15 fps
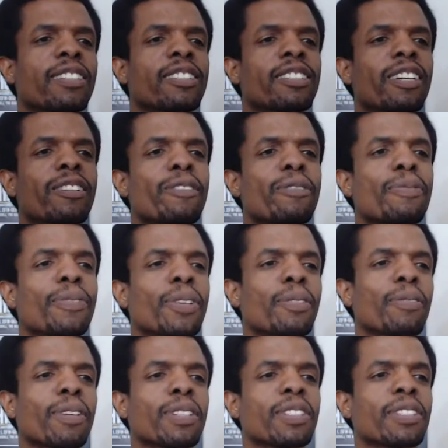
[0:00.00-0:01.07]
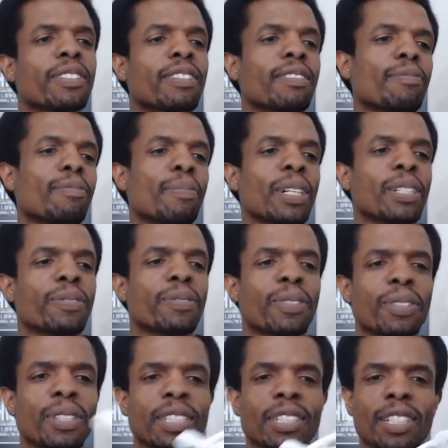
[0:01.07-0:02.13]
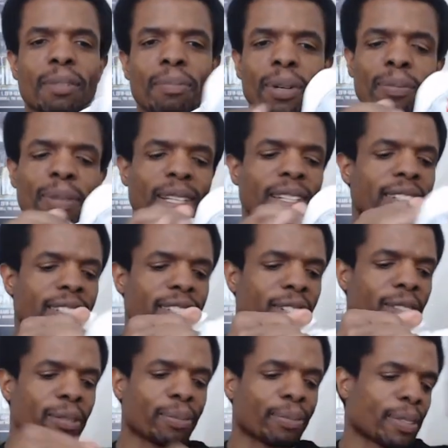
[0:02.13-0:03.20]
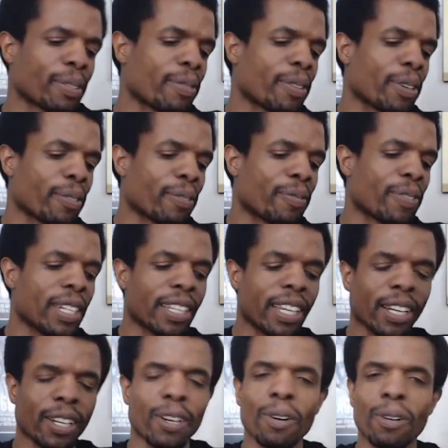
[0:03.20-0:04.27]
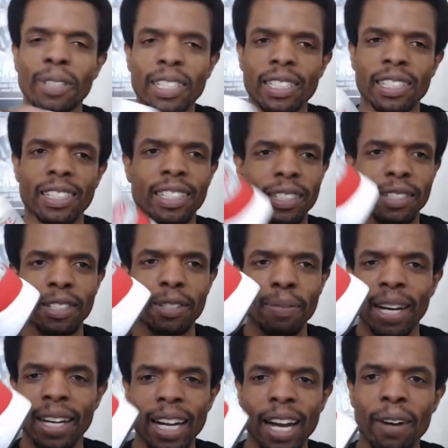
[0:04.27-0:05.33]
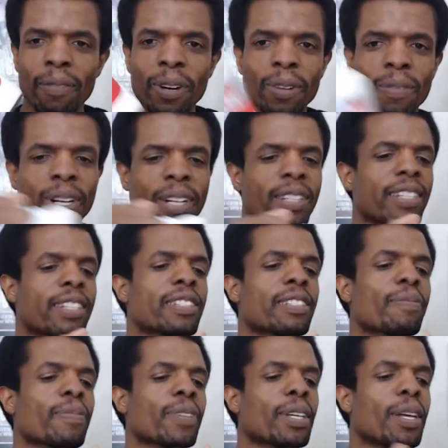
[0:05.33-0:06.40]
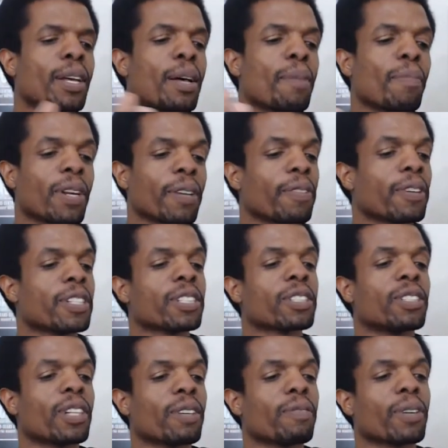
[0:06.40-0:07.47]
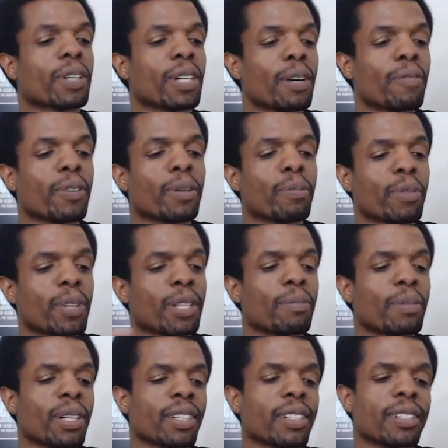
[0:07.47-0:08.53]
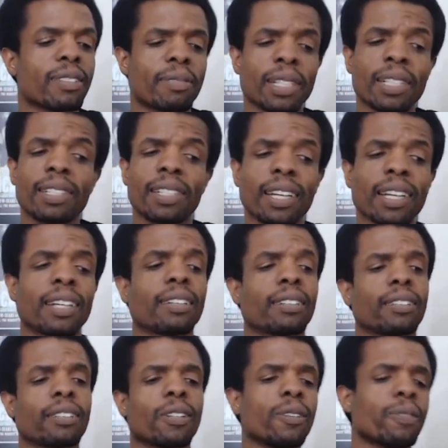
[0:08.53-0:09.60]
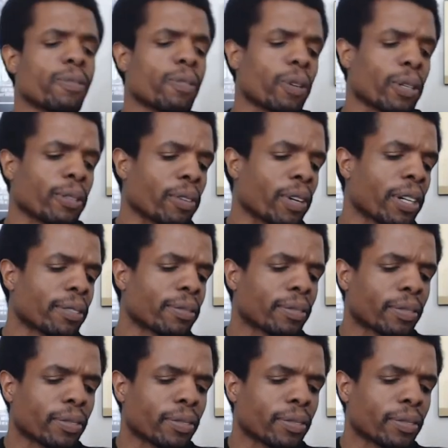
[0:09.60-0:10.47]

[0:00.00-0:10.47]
good stuff. Wasn't much for December because, you know, if your feet get cold easily, you might not want to wear these. But if you're just looking for comfort and breathability, then yeah, go for it, right?